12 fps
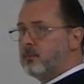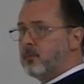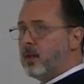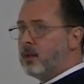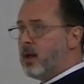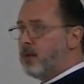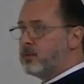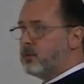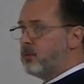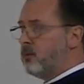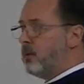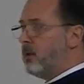that comes
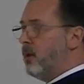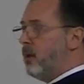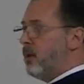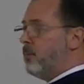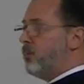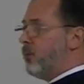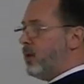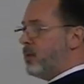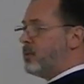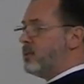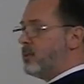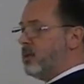from it.
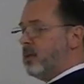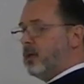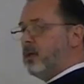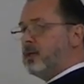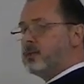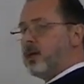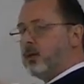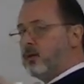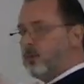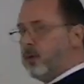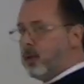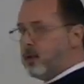Priest is a
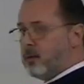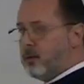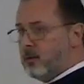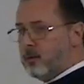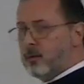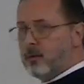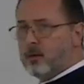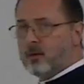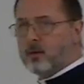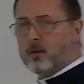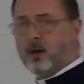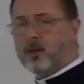Greek
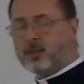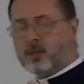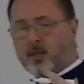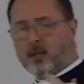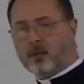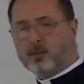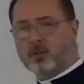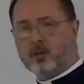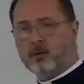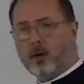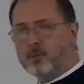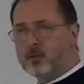is uh, an English
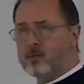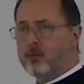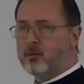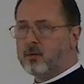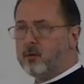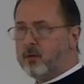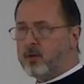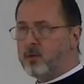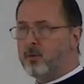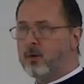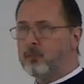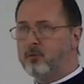corruption of the Greek
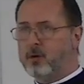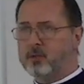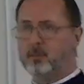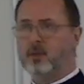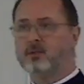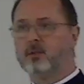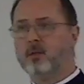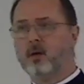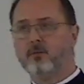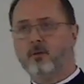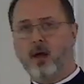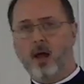word
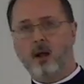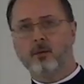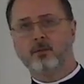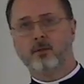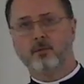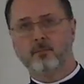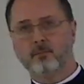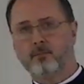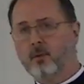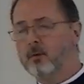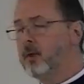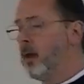presbytero, for elder.
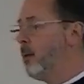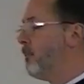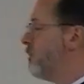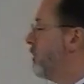Okay?